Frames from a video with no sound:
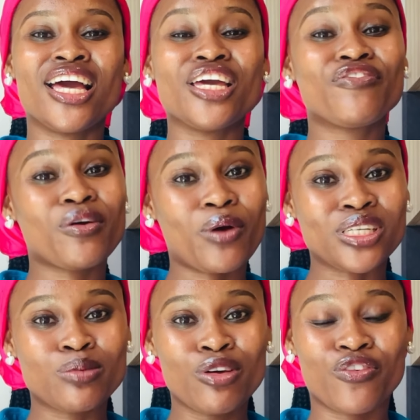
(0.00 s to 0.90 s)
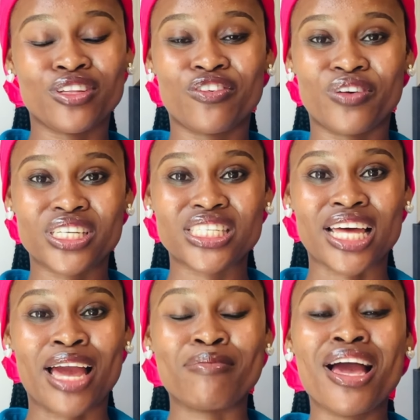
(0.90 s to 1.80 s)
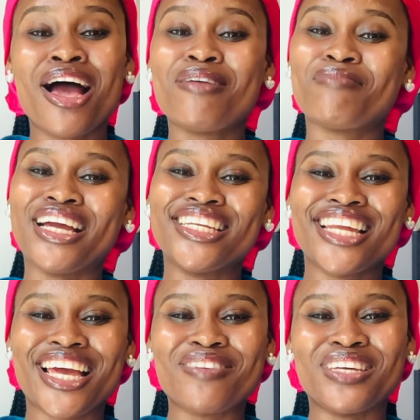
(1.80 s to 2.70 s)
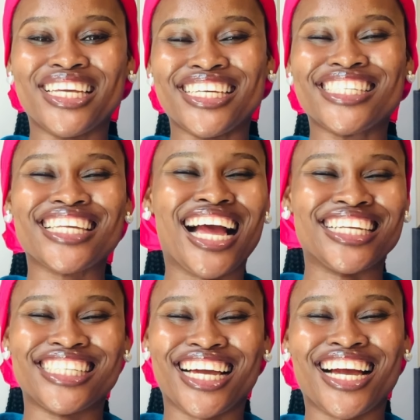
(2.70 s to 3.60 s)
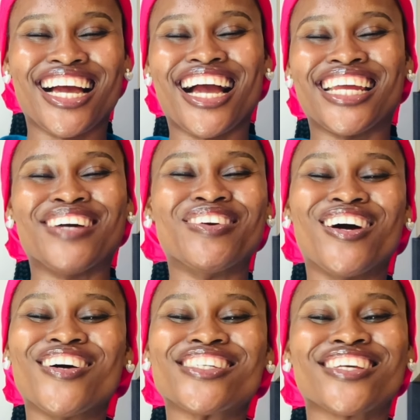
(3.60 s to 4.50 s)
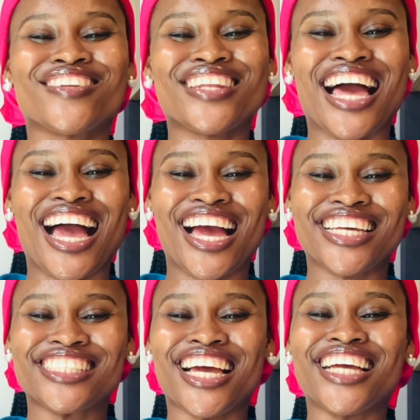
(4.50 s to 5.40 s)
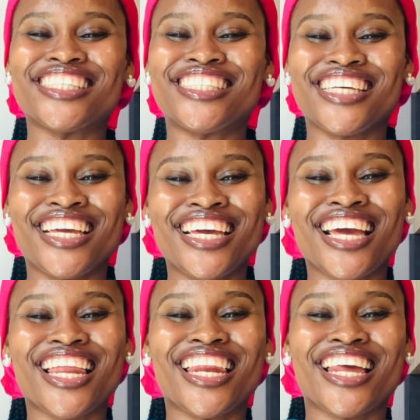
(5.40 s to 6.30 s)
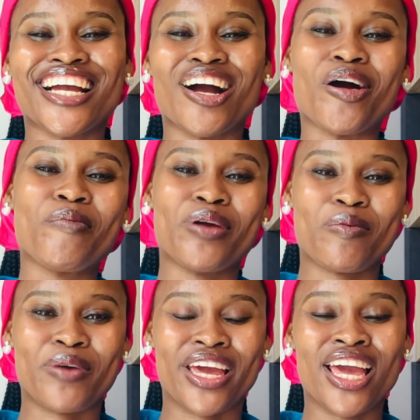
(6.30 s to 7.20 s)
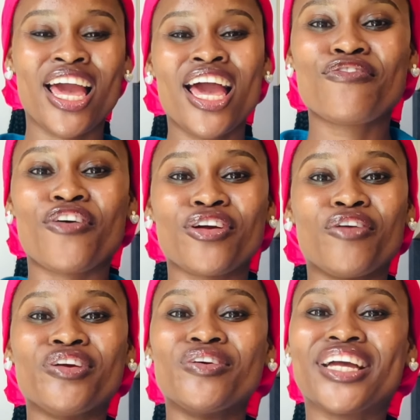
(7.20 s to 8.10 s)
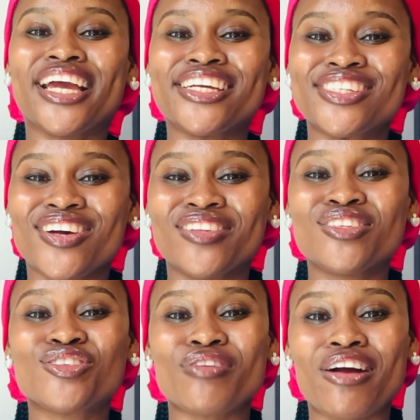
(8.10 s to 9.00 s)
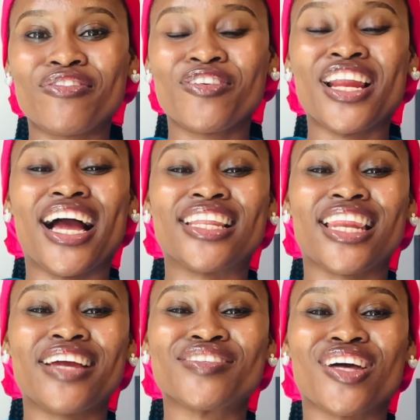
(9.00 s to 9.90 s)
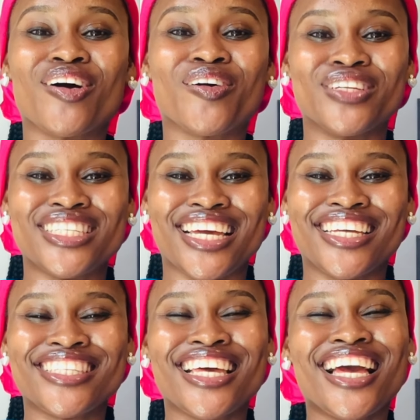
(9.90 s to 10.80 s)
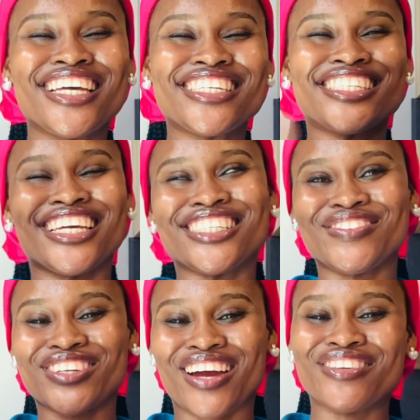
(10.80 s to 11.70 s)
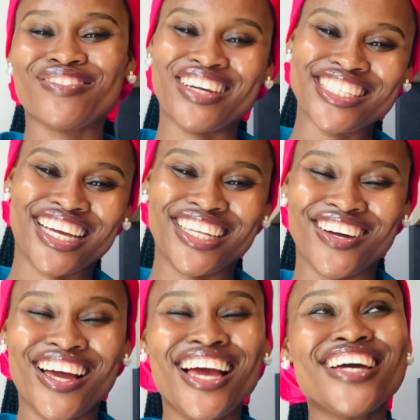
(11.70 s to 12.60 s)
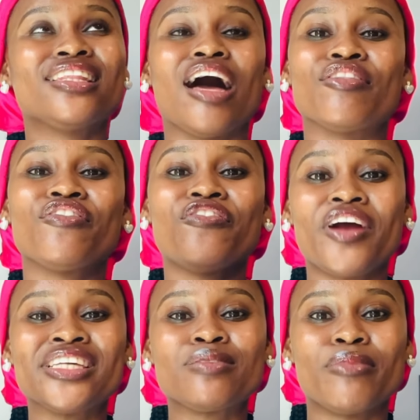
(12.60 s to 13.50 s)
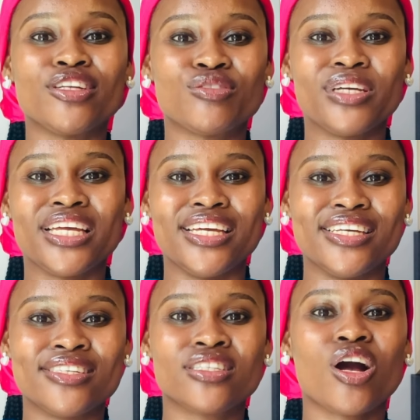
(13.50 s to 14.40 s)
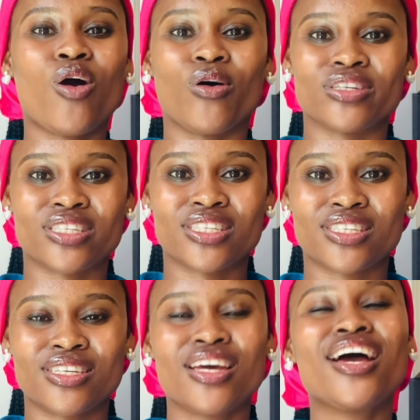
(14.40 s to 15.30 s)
If you're watching me for the first time, my name is Ada and I'm also known as The Legal Pepper. For your relocation, travel and lifestyle content, stay subscribed to my channel. Now the first metric is costs.